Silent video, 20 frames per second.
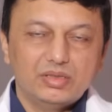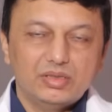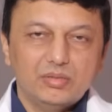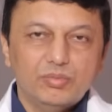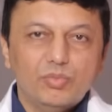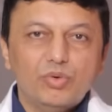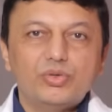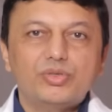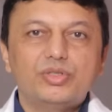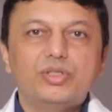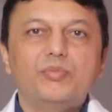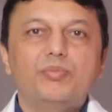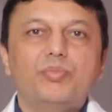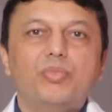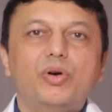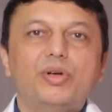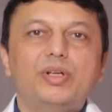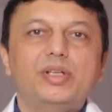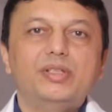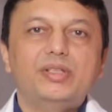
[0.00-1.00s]
The most
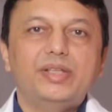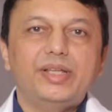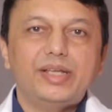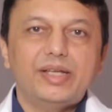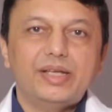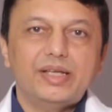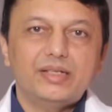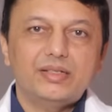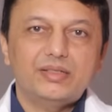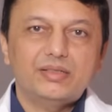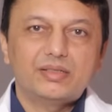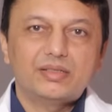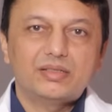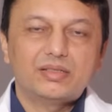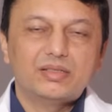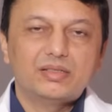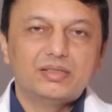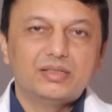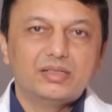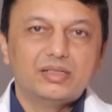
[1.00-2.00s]
important thing
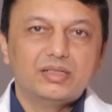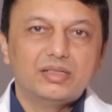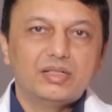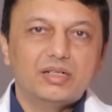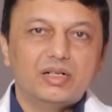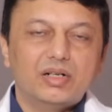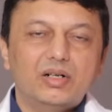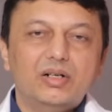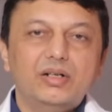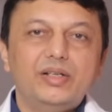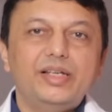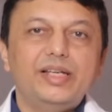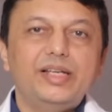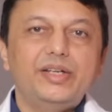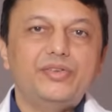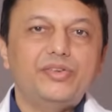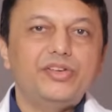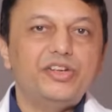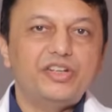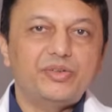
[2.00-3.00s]
is early
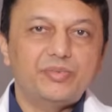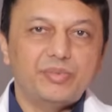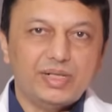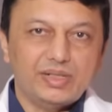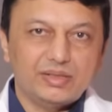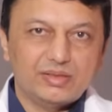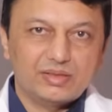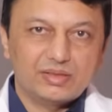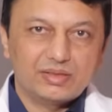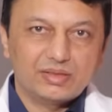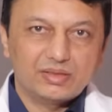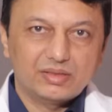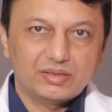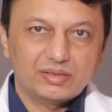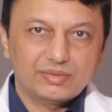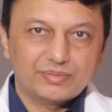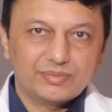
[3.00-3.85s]
treatments.